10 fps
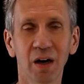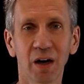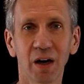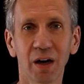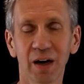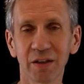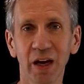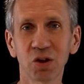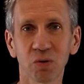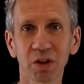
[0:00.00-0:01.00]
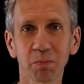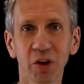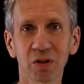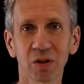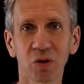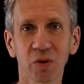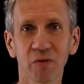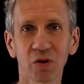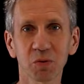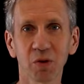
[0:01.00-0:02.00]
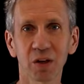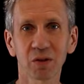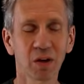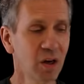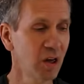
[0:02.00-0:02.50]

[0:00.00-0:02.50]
a dangerous place to go in the first place.